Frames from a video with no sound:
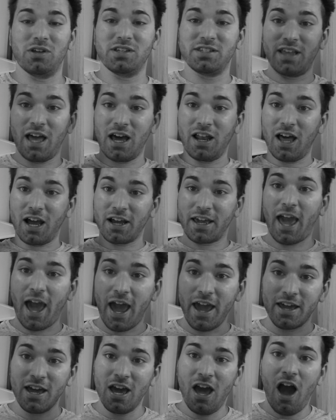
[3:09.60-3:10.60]
is there like,
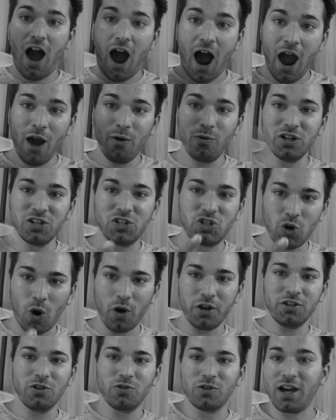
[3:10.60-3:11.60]
hey, I will
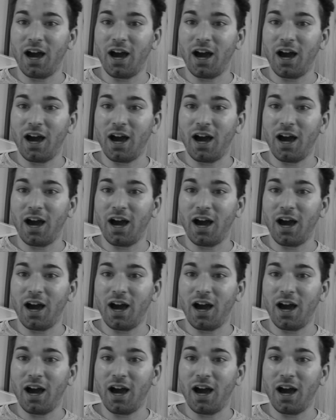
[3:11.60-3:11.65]
join you